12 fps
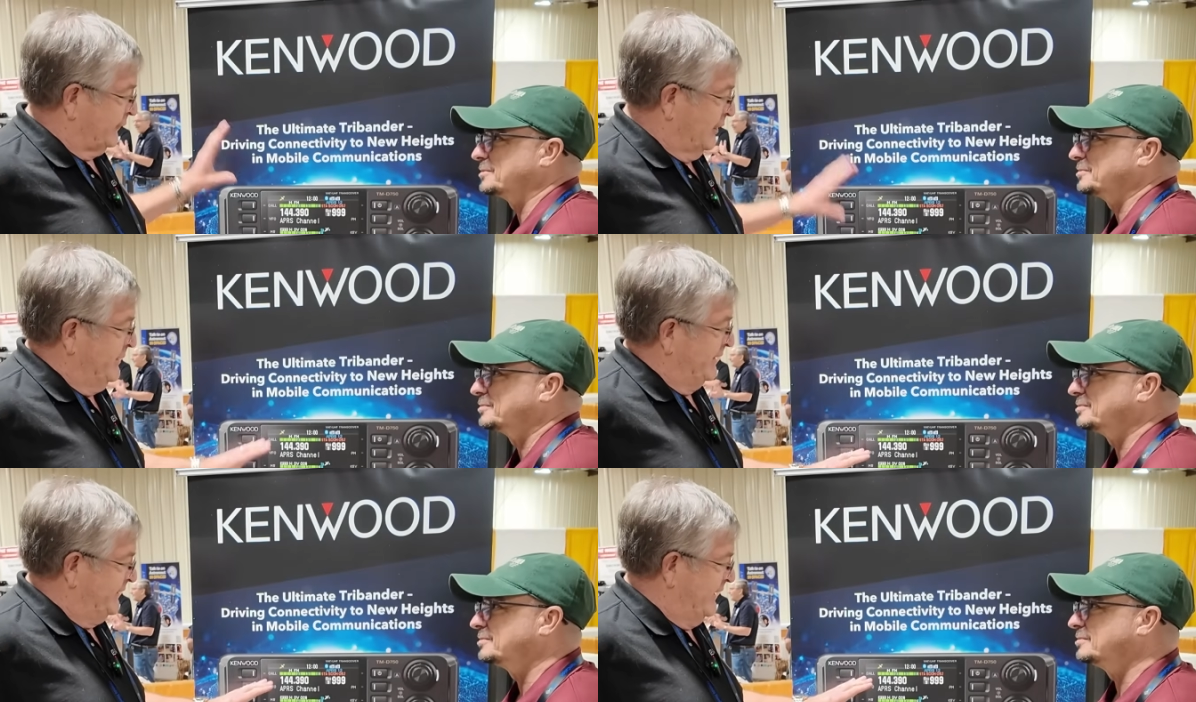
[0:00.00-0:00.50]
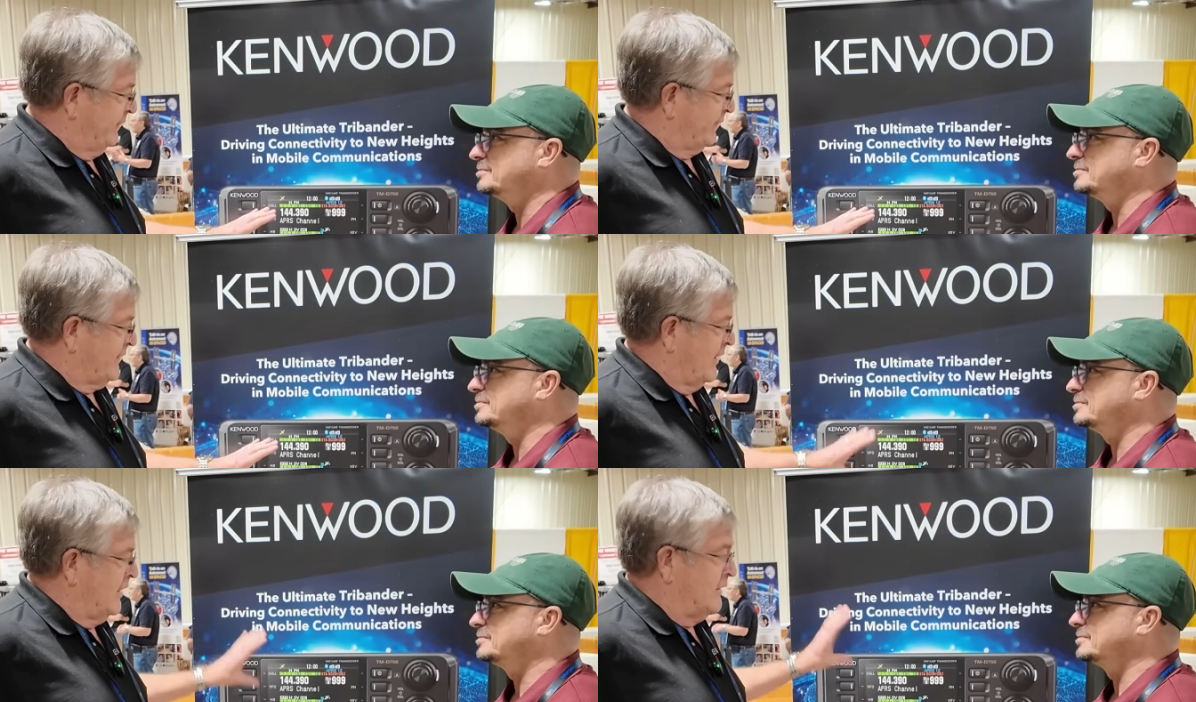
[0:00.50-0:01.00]
Speaker 1: it's going to be D
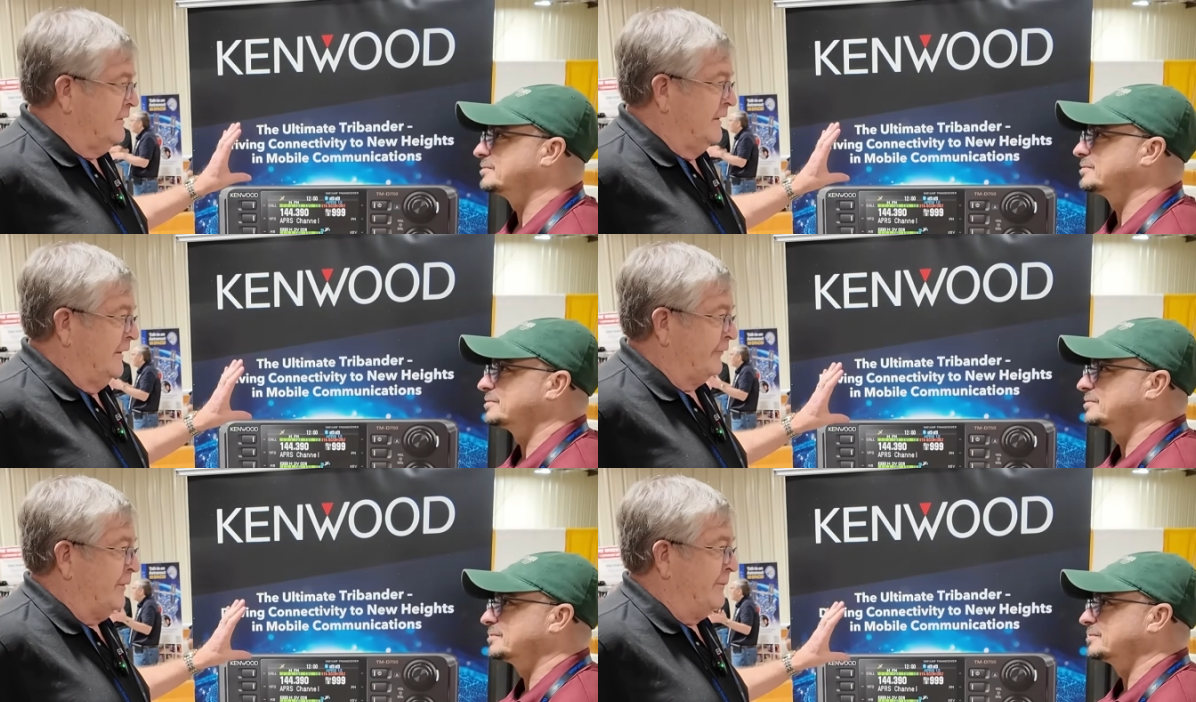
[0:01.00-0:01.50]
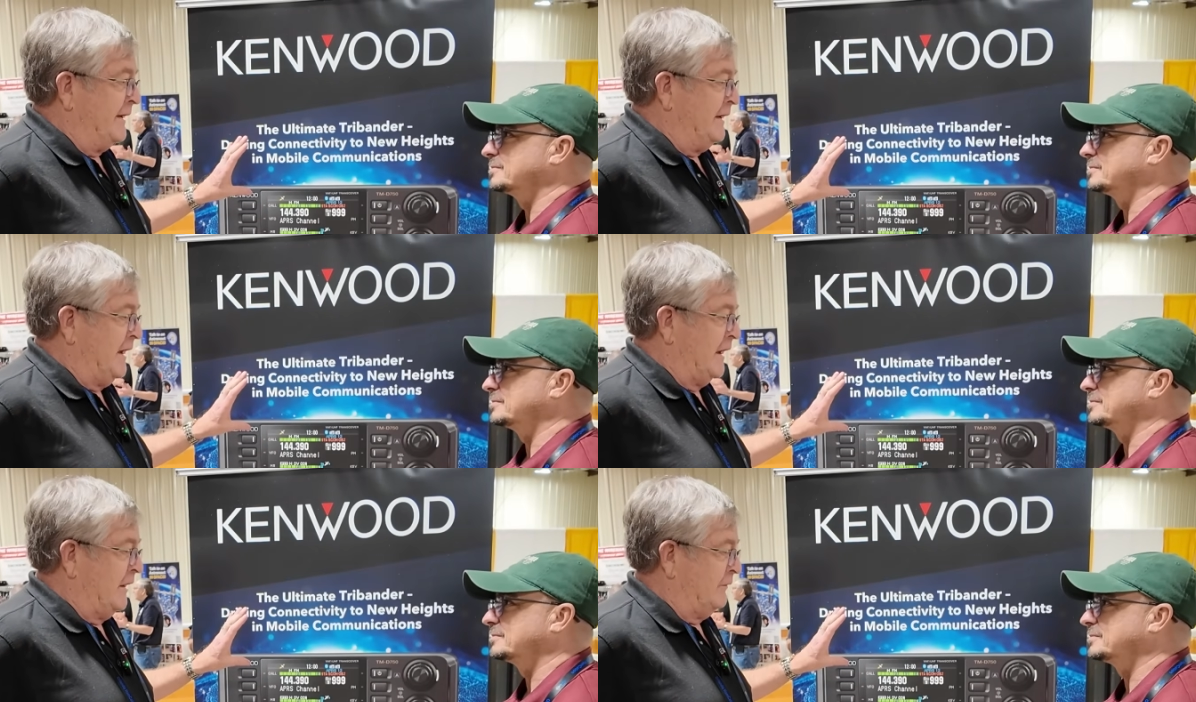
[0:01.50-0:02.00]
Star. It's going to be
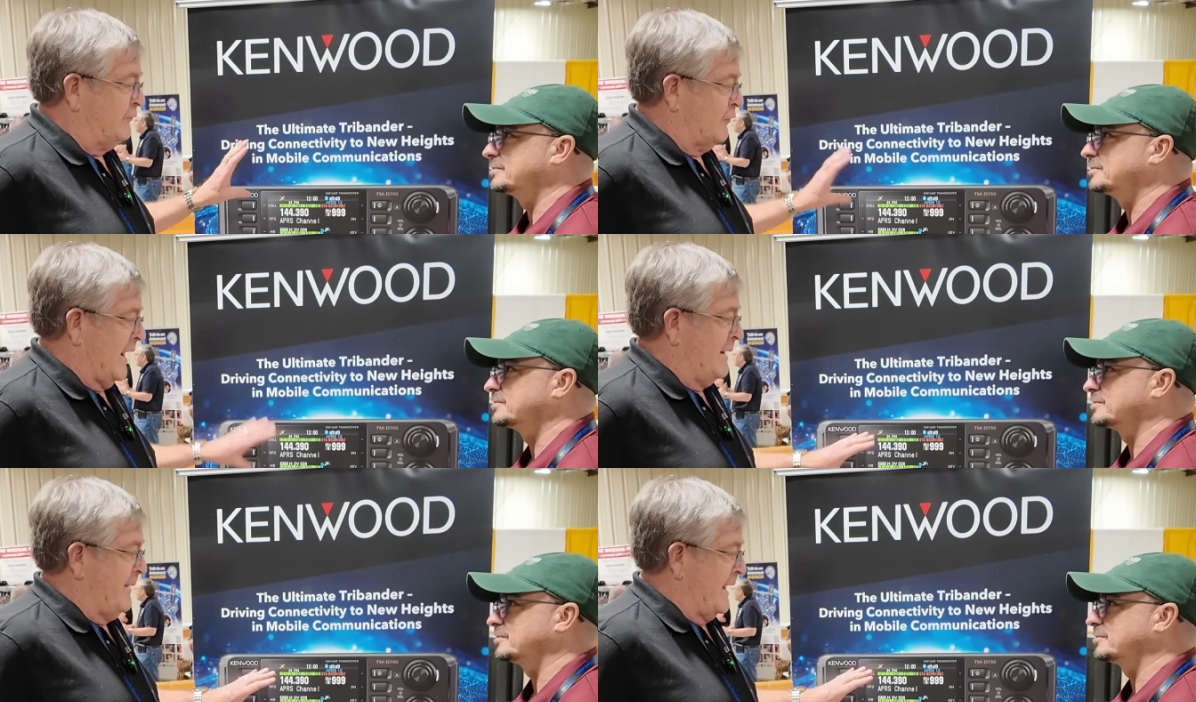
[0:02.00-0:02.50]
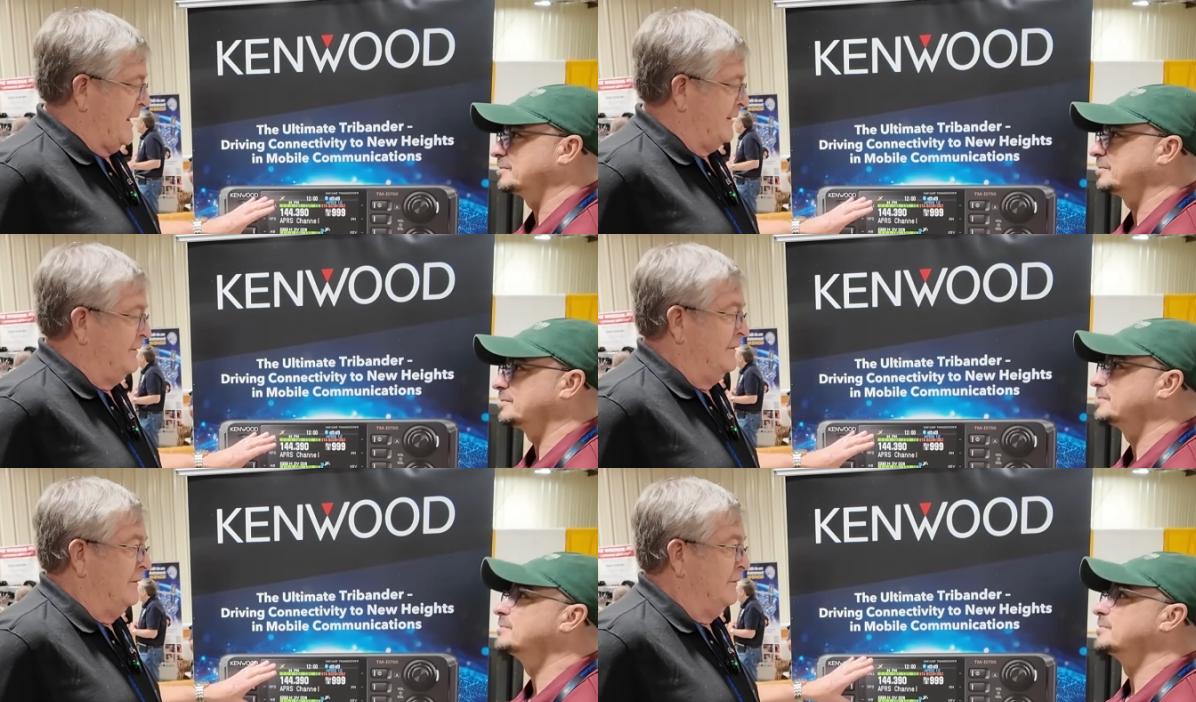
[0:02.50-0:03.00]
uh, tri band,